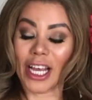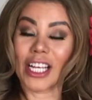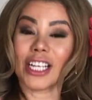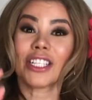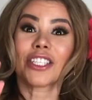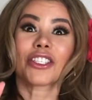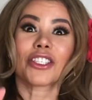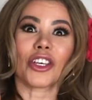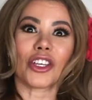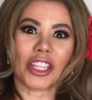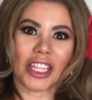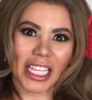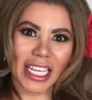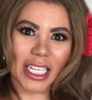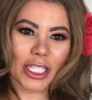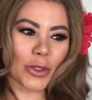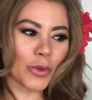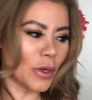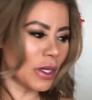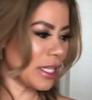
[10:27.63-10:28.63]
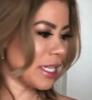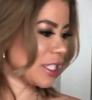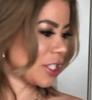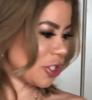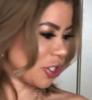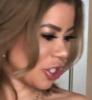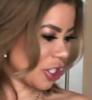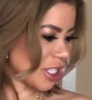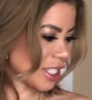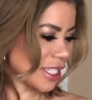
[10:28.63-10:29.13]
So this one is
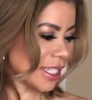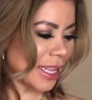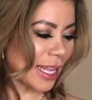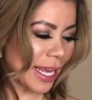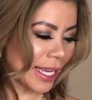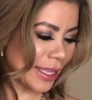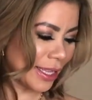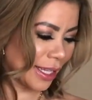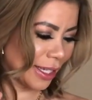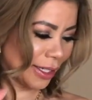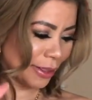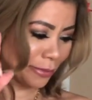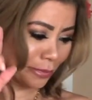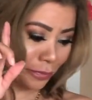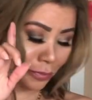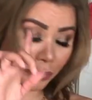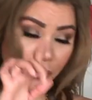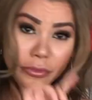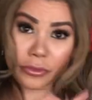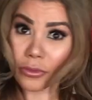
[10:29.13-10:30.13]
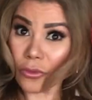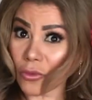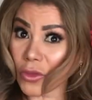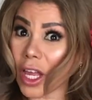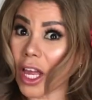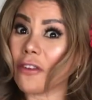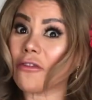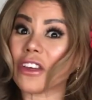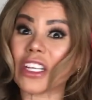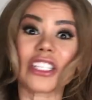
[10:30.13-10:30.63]
just like the
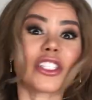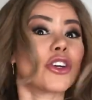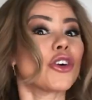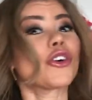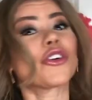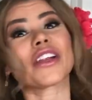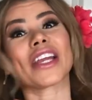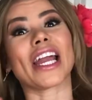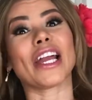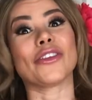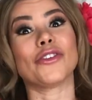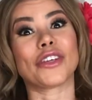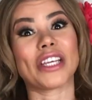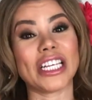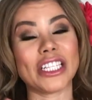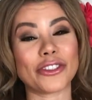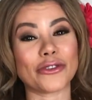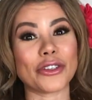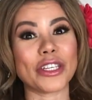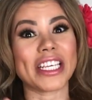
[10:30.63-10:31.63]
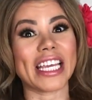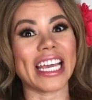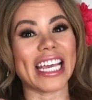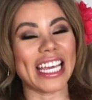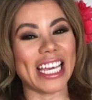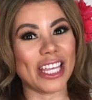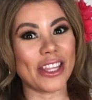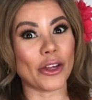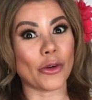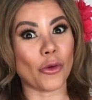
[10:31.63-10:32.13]
Victoria. You can drink it
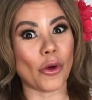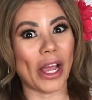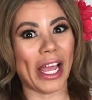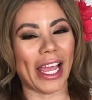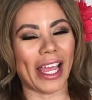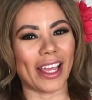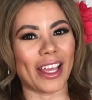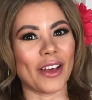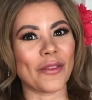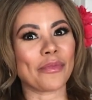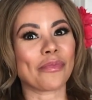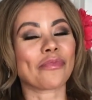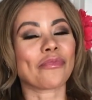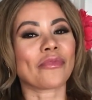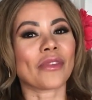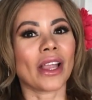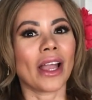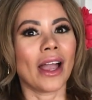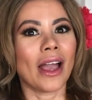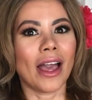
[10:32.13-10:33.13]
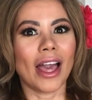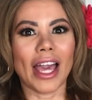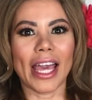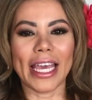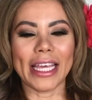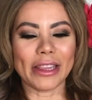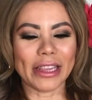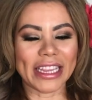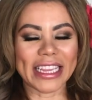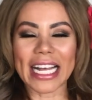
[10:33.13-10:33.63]
either way.
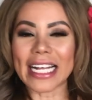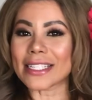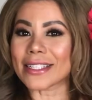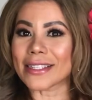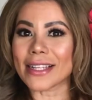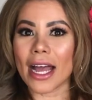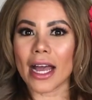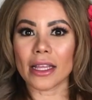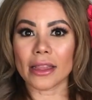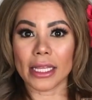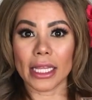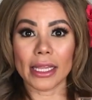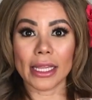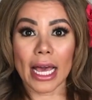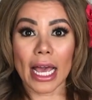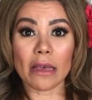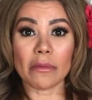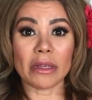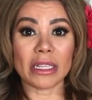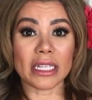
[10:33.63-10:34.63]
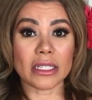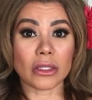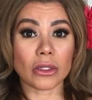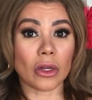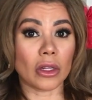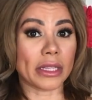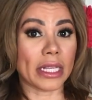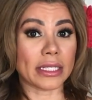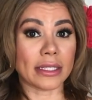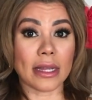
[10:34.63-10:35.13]
It does not, the lime and the
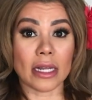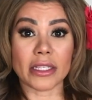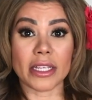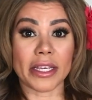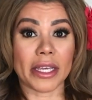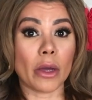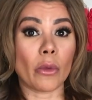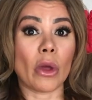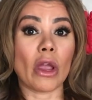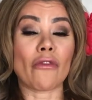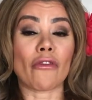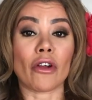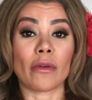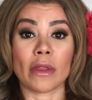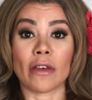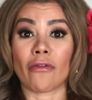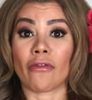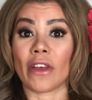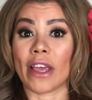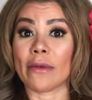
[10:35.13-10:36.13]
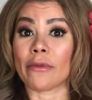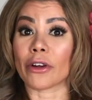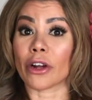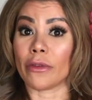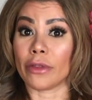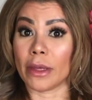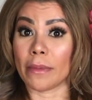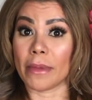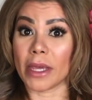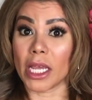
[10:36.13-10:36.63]
salt does not take away from the flavor of
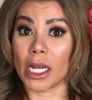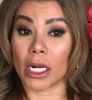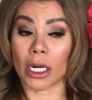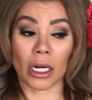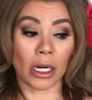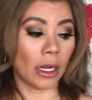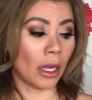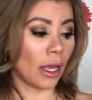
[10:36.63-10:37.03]
the beer.